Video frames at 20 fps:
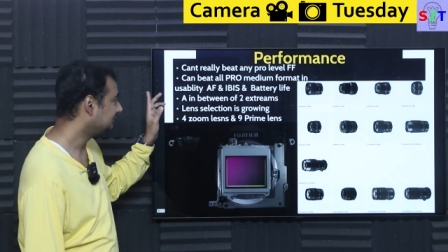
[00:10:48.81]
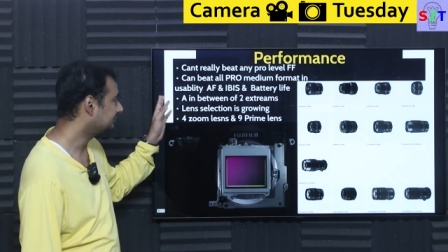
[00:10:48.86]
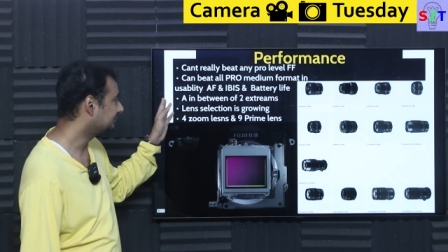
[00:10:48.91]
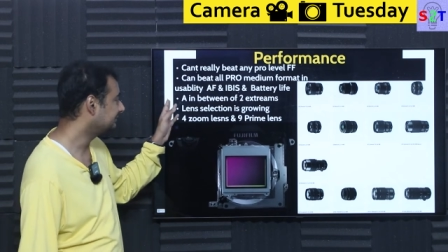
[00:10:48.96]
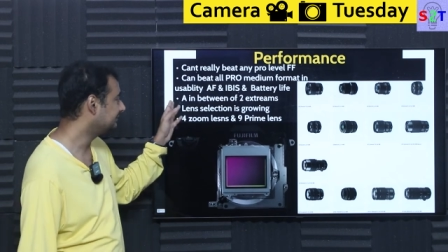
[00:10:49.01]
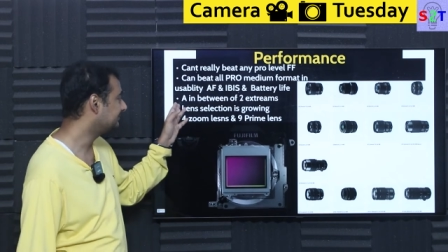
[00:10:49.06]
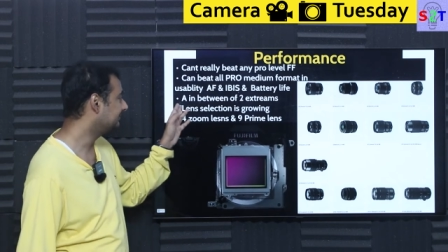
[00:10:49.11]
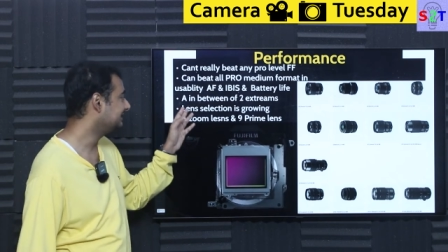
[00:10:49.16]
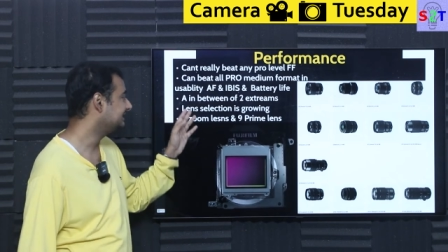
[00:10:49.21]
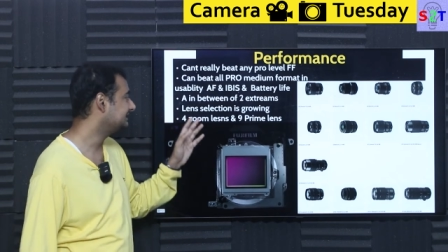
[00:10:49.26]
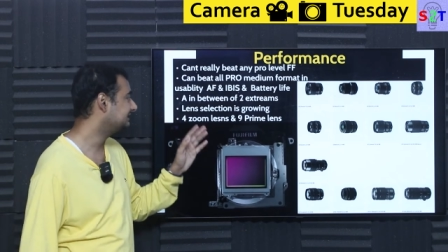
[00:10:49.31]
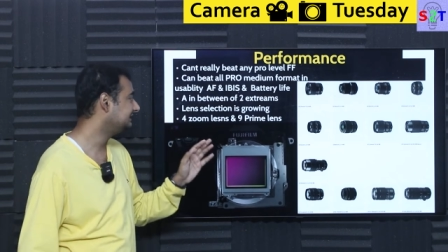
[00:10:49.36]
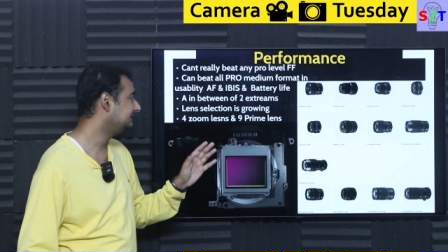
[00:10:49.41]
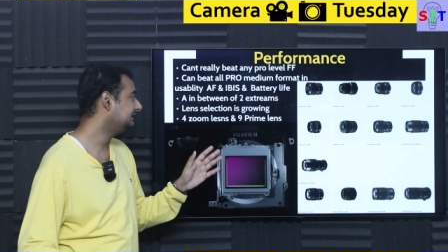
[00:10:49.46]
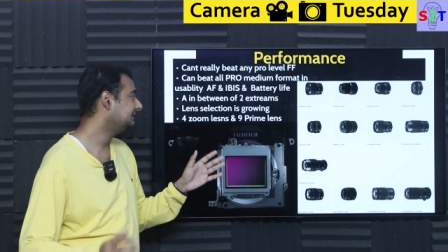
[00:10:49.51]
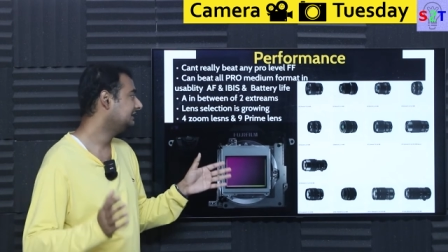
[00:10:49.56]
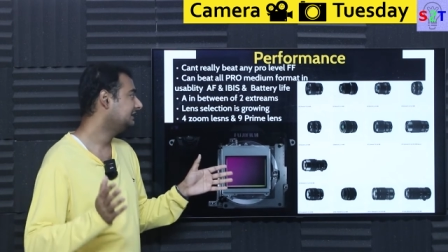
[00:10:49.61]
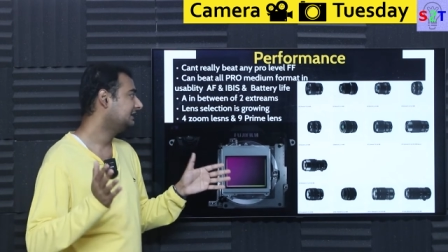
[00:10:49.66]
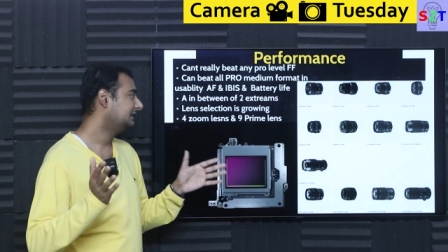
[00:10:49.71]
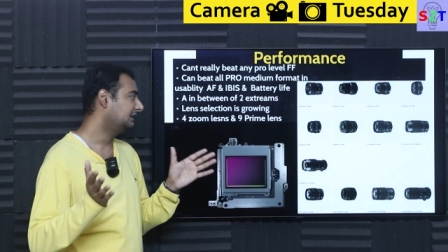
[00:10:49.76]
So it's
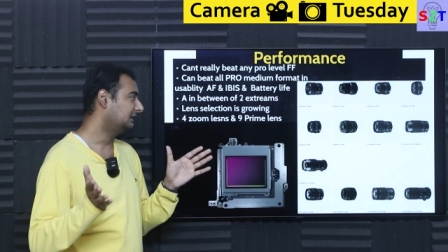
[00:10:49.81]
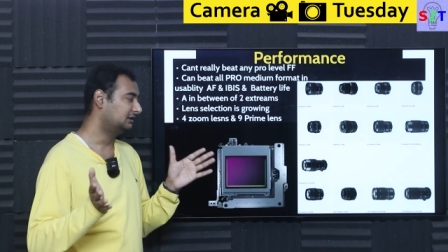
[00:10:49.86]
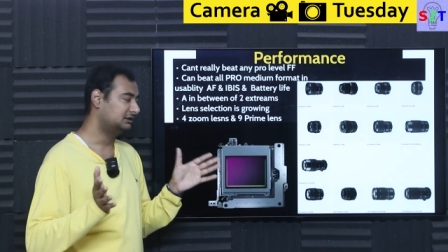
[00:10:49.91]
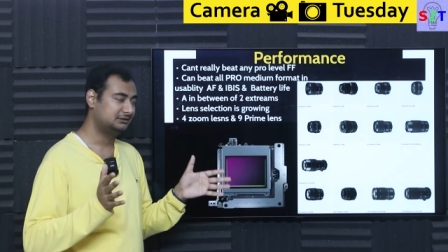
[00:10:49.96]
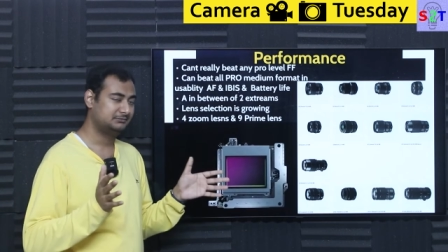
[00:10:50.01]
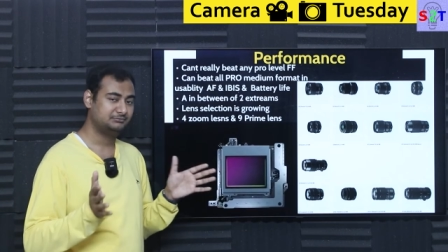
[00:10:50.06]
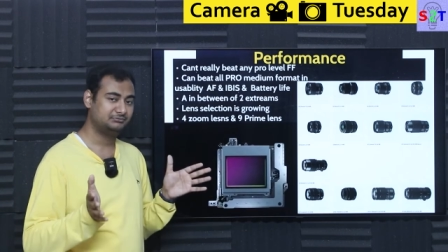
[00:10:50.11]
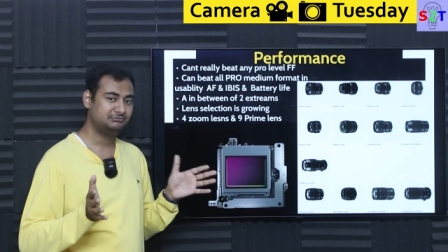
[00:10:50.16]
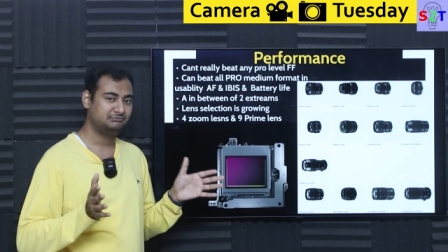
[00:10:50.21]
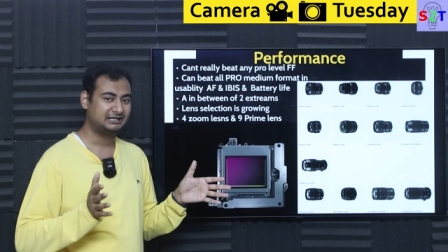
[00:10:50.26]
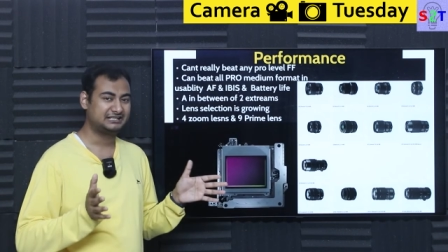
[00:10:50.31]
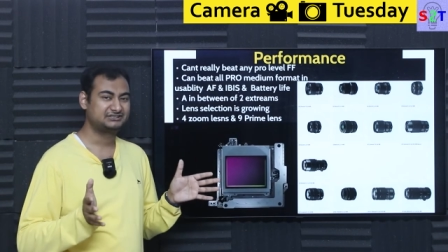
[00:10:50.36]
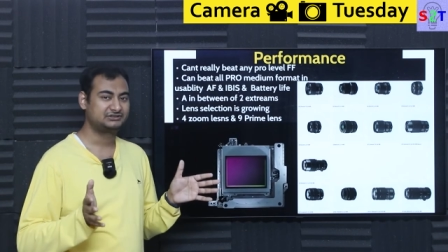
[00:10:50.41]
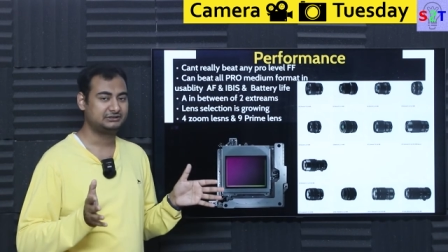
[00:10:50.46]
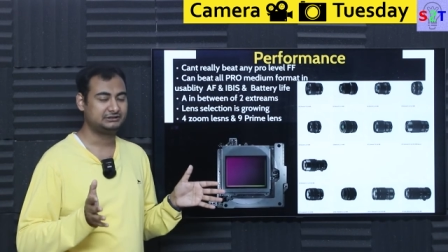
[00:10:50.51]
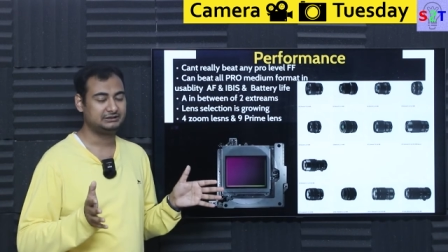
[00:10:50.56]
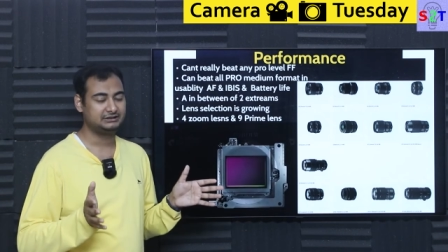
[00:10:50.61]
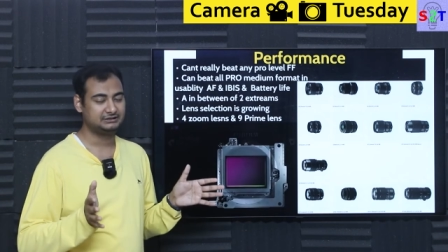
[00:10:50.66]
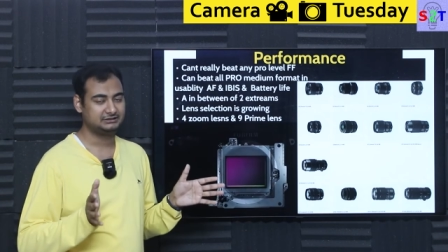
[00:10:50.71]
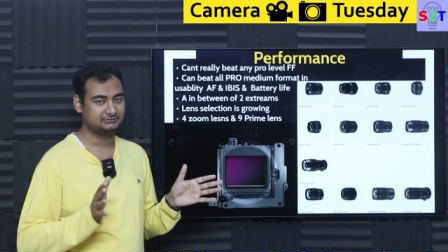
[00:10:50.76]
basically uh,
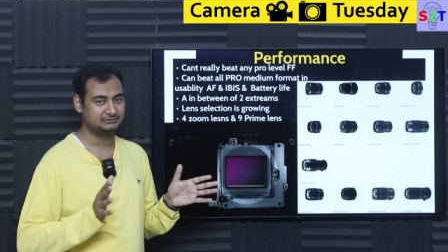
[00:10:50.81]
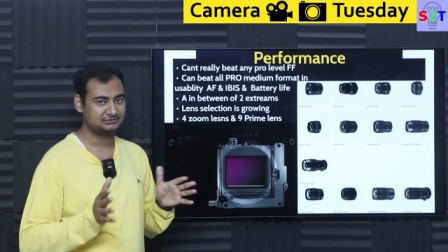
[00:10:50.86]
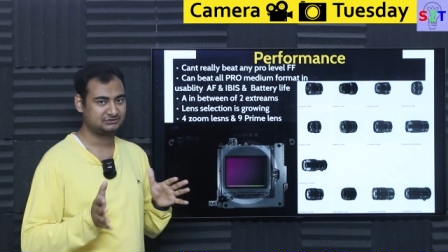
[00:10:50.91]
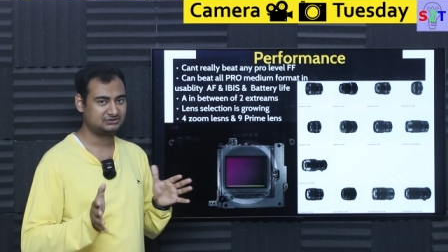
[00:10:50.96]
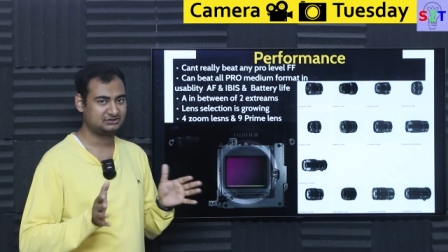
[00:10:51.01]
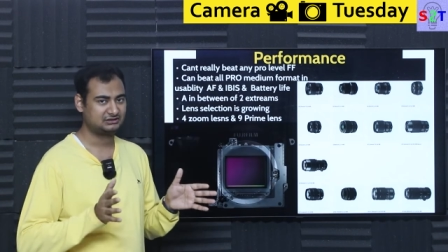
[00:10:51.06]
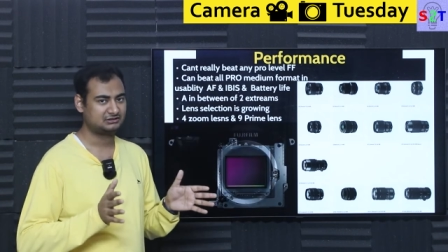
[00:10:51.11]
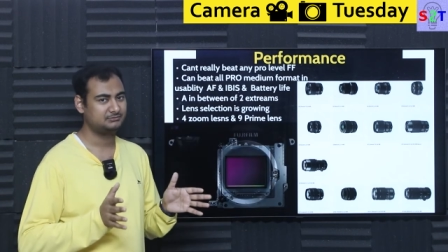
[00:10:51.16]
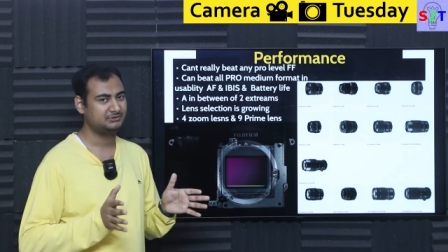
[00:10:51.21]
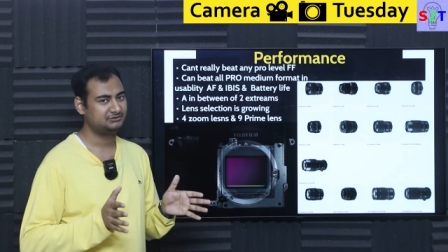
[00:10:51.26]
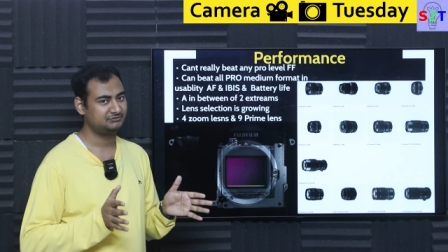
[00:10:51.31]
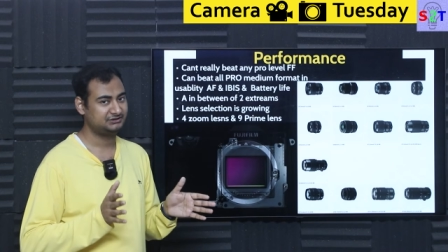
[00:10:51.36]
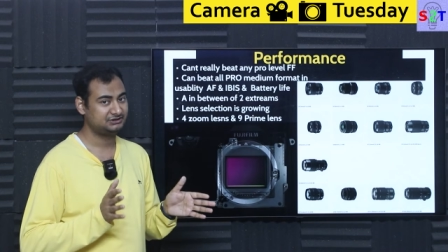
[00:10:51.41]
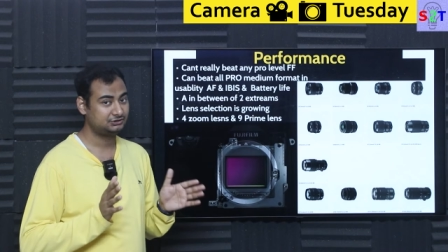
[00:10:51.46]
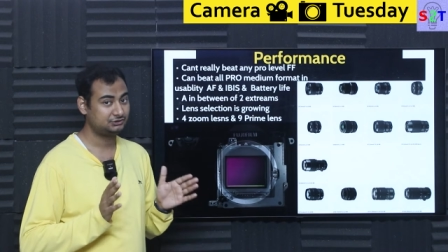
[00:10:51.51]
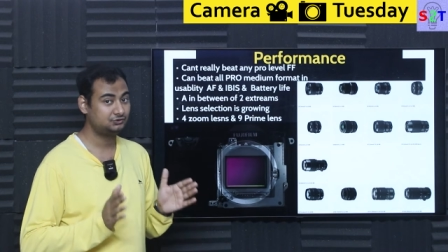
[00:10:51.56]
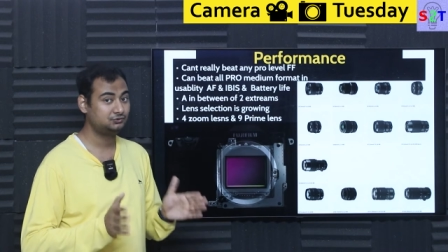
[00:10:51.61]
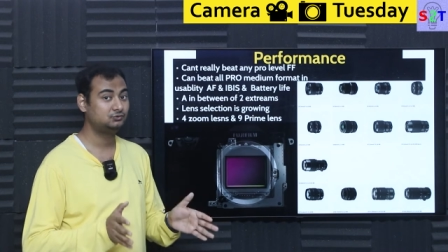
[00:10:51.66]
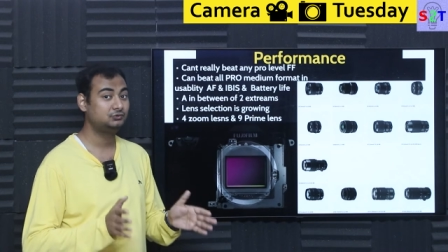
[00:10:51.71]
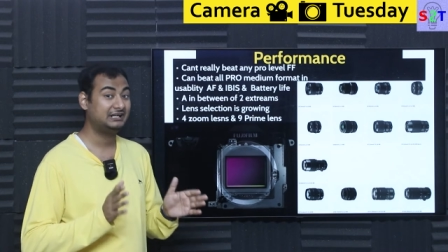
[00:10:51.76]
extreme, uh, stuck between
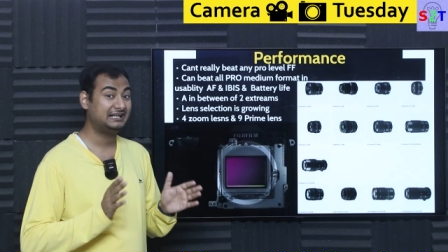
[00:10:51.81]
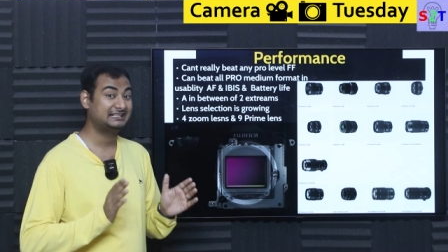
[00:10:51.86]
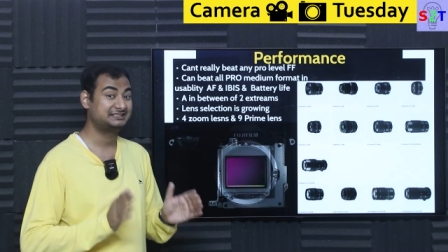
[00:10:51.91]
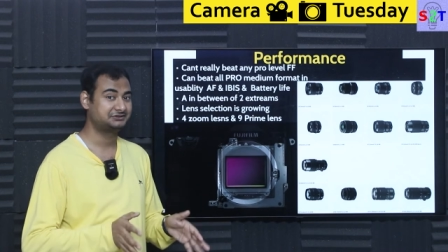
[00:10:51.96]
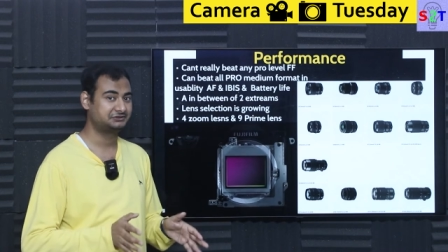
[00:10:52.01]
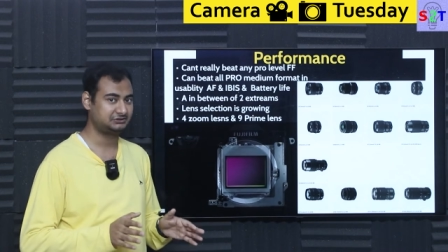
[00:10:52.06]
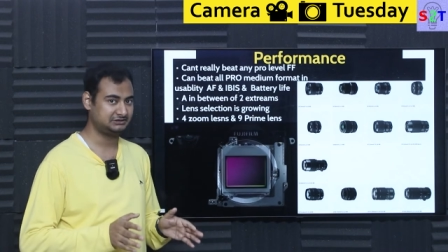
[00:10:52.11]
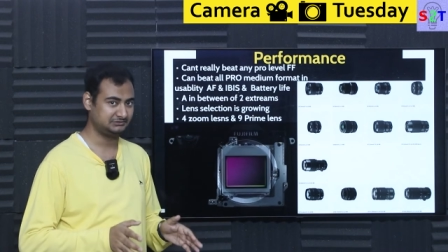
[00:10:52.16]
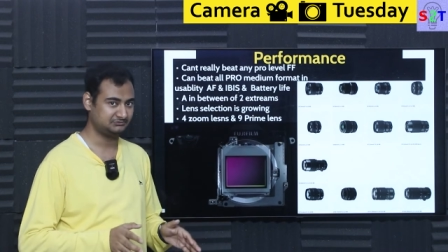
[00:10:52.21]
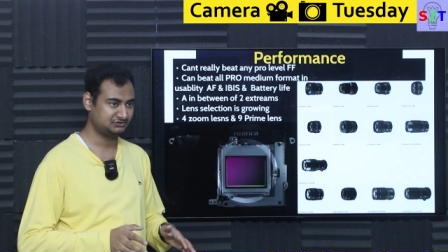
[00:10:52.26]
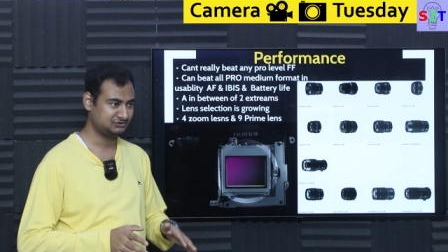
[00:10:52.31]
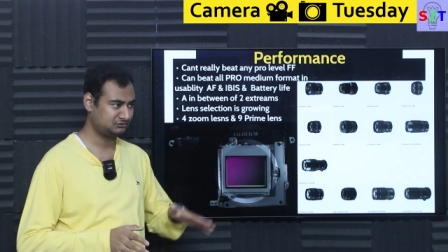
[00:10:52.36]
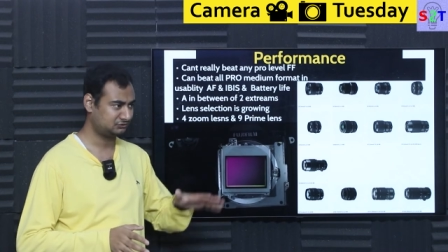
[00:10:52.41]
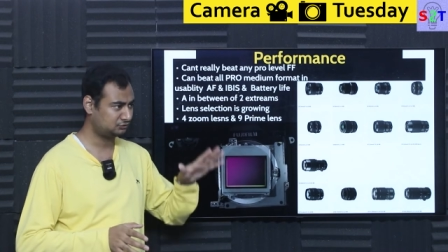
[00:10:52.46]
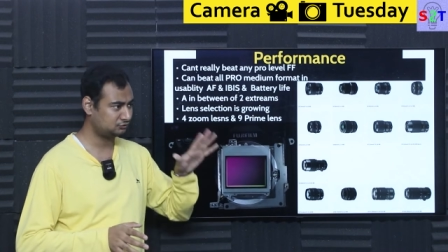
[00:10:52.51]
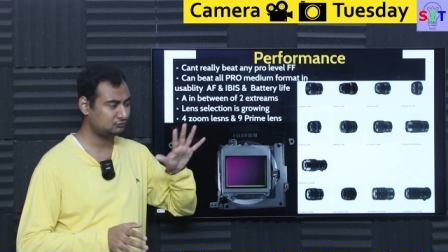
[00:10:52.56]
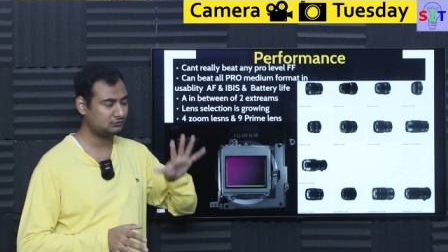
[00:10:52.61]
two extremes,